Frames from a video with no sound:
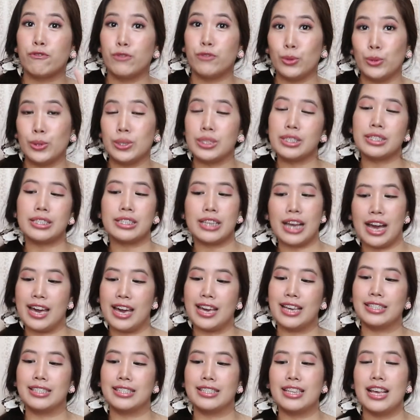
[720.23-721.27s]
full
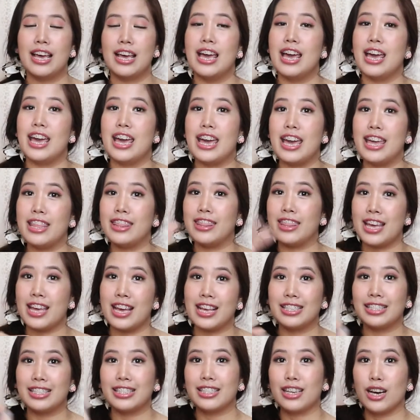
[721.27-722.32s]
size in
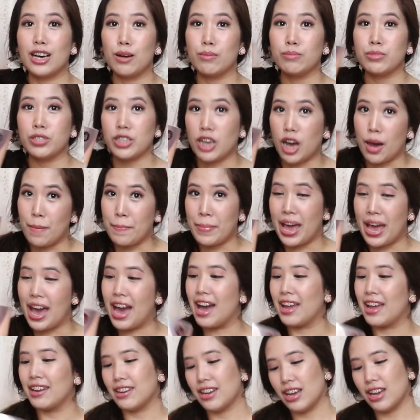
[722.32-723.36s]
this top
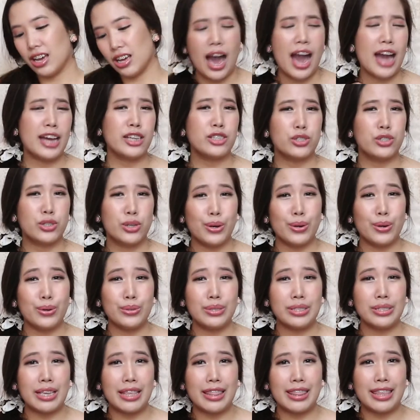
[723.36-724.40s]
hat. I
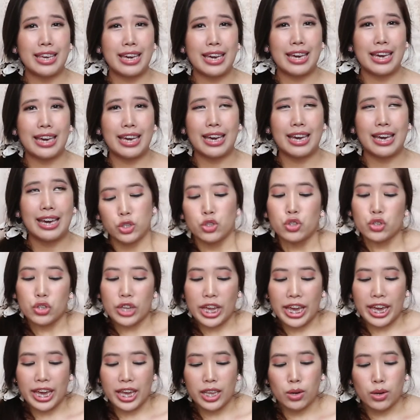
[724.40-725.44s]
chose the
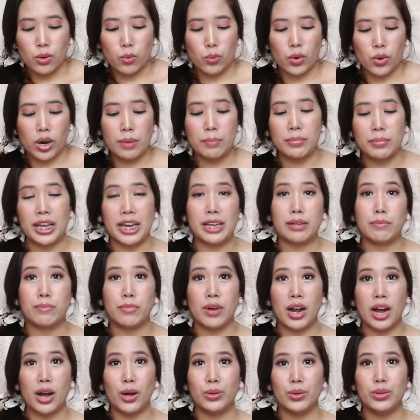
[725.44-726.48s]
shade Warm Light
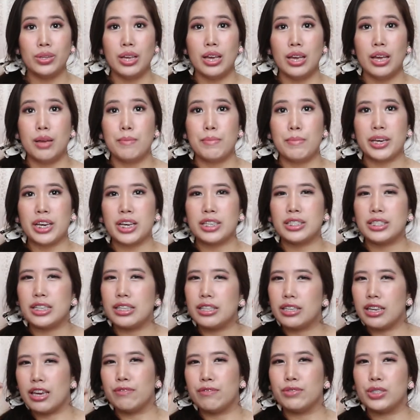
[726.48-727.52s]
Brown because it
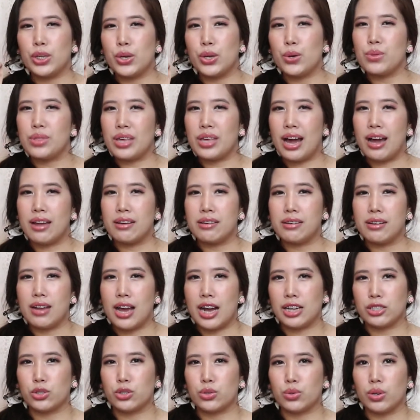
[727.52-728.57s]
gives you that
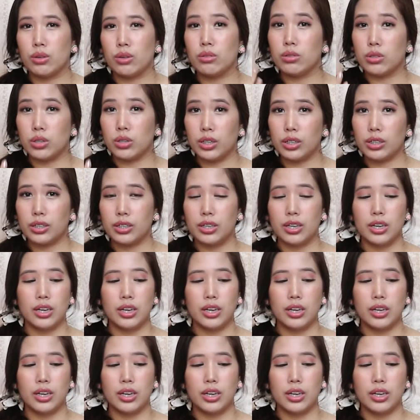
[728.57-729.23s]
natural look.